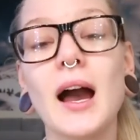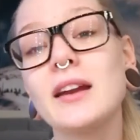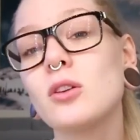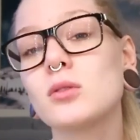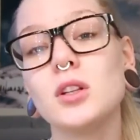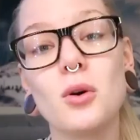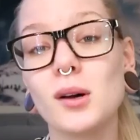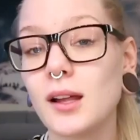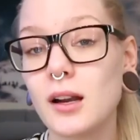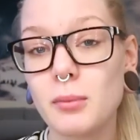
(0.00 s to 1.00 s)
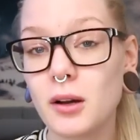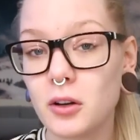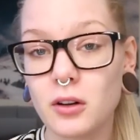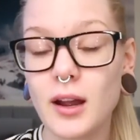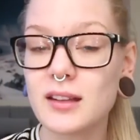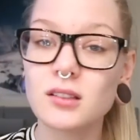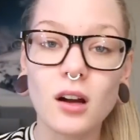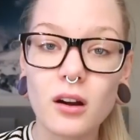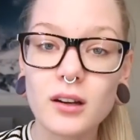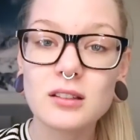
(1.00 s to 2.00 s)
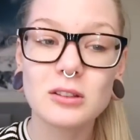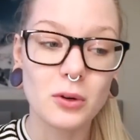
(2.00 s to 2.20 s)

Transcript: I don't know a lot about her as an artist